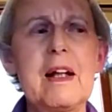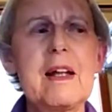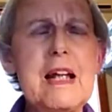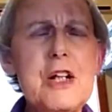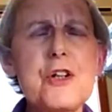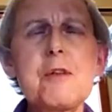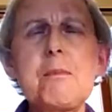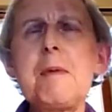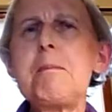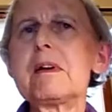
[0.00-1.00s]
They should
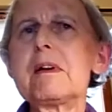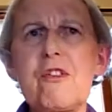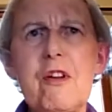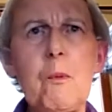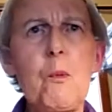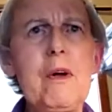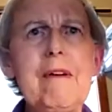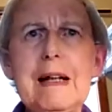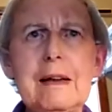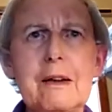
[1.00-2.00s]
be built somewhere
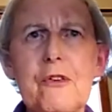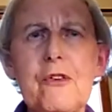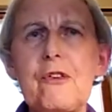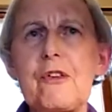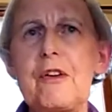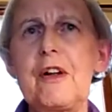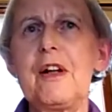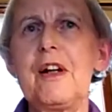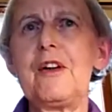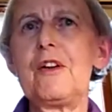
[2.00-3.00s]
else,
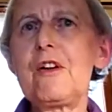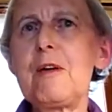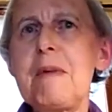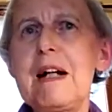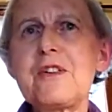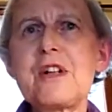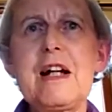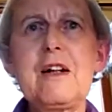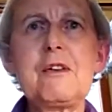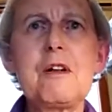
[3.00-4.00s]
not in my
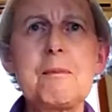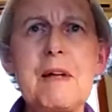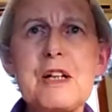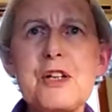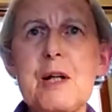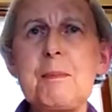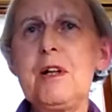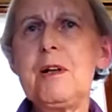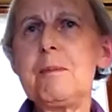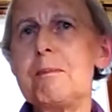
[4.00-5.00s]
town, my
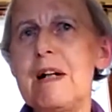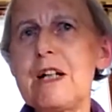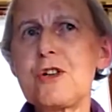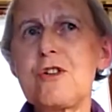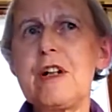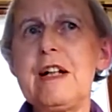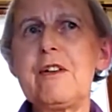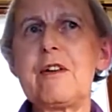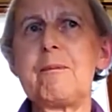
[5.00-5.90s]
suburb, my street.